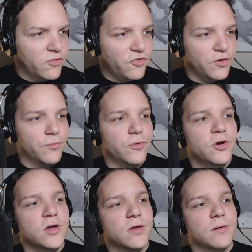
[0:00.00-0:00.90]
Should
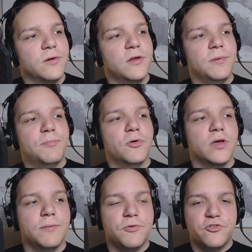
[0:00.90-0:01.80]
work. I'm gonna be
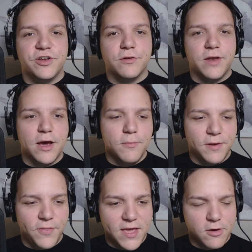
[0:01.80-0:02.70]
pulling up your channel now,
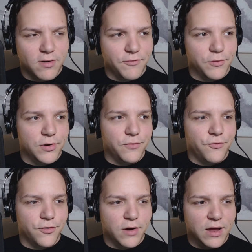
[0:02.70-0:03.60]
but thank you everyone
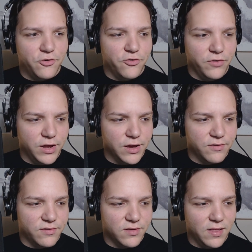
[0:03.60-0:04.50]
for joining
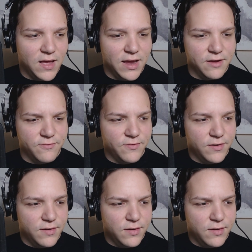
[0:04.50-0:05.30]
us live.